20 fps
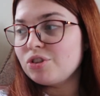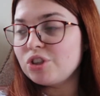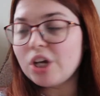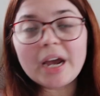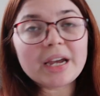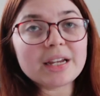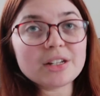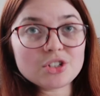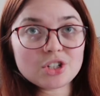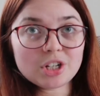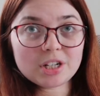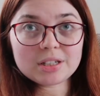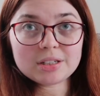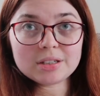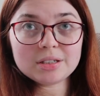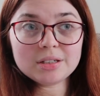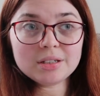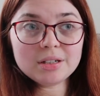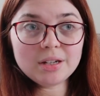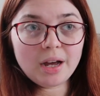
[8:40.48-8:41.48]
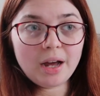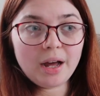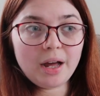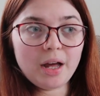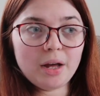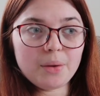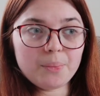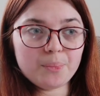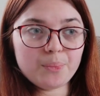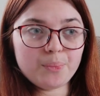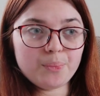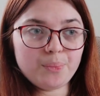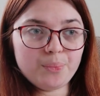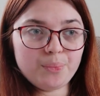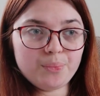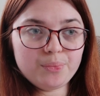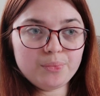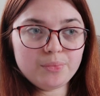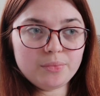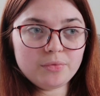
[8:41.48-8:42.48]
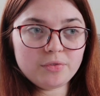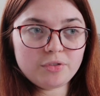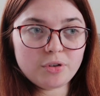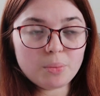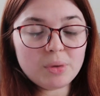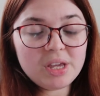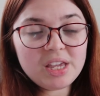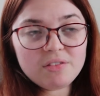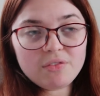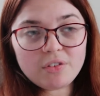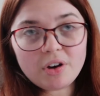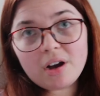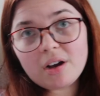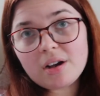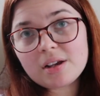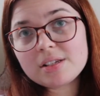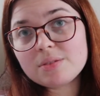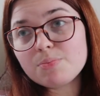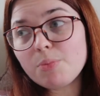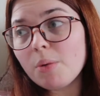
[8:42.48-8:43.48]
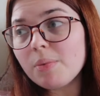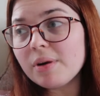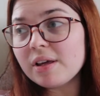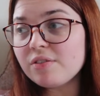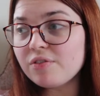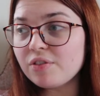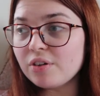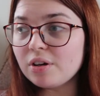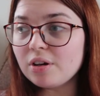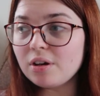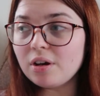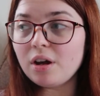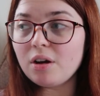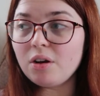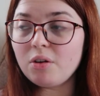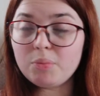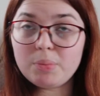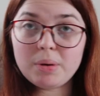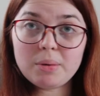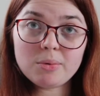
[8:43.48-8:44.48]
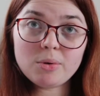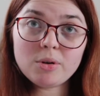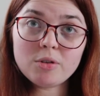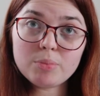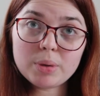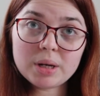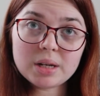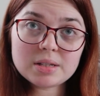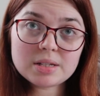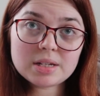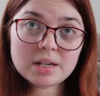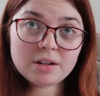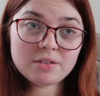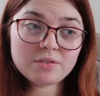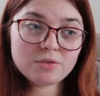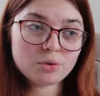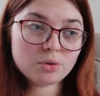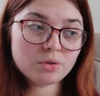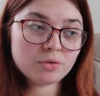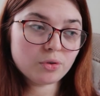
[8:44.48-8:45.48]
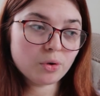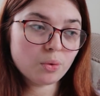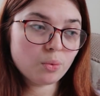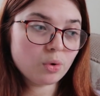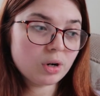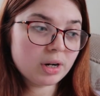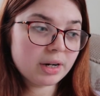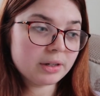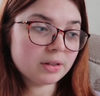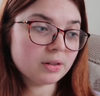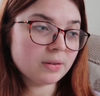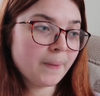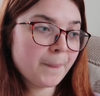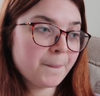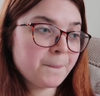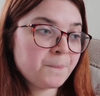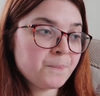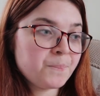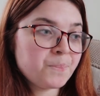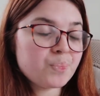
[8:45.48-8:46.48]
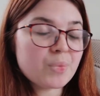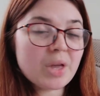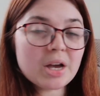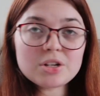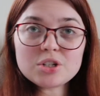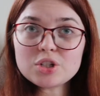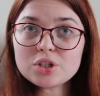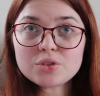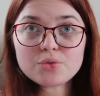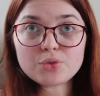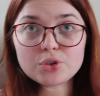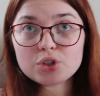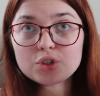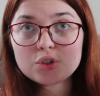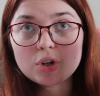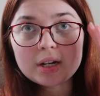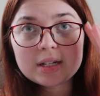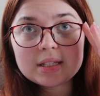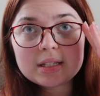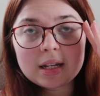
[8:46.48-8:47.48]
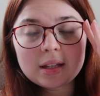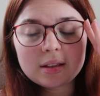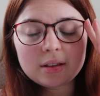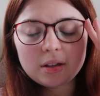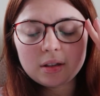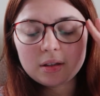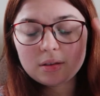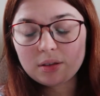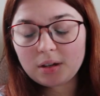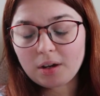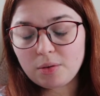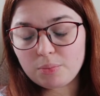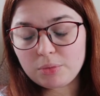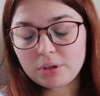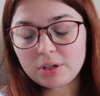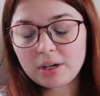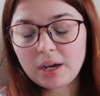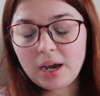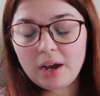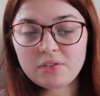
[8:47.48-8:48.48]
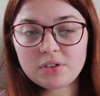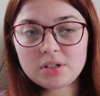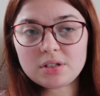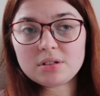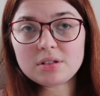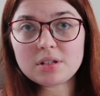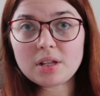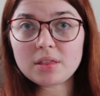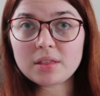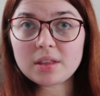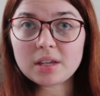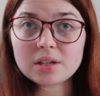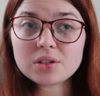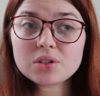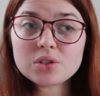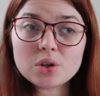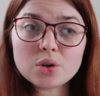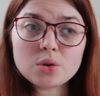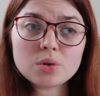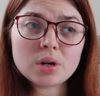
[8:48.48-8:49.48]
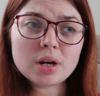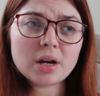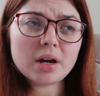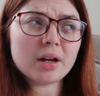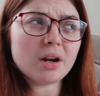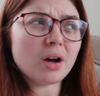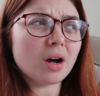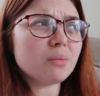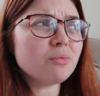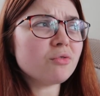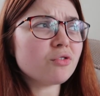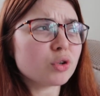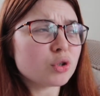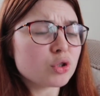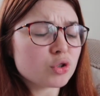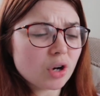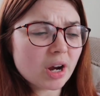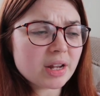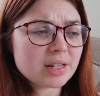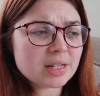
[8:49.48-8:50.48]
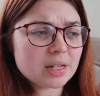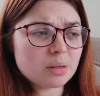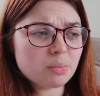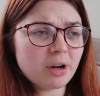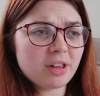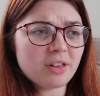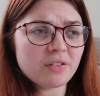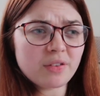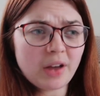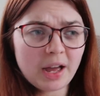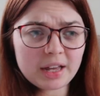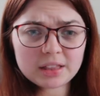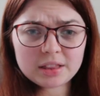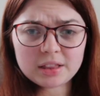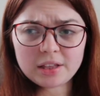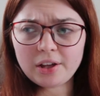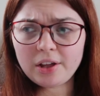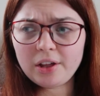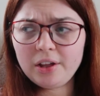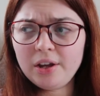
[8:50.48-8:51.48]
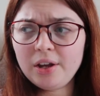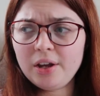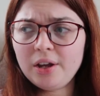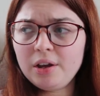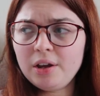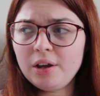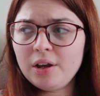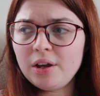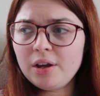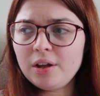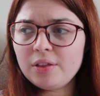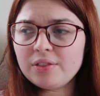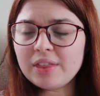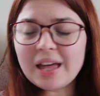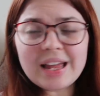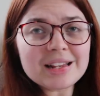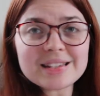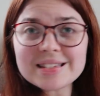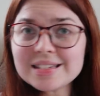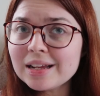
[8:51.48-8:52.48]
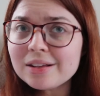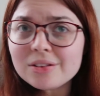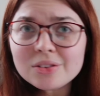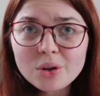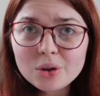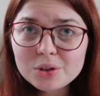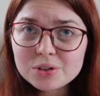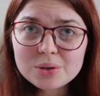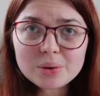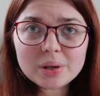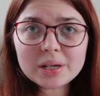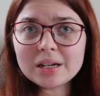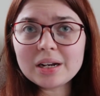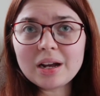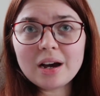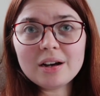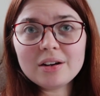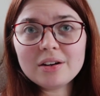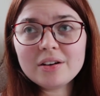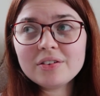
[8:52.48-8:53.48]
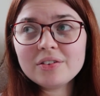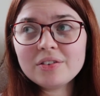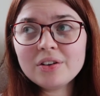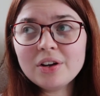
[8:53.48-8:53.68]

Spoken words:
changing for me, for us, probably for a lot of people who've been in tier 4 for a while. It's just frustrating that the government haven't done things sooner, and I'm frustrated by the fact that they're still not doing enough.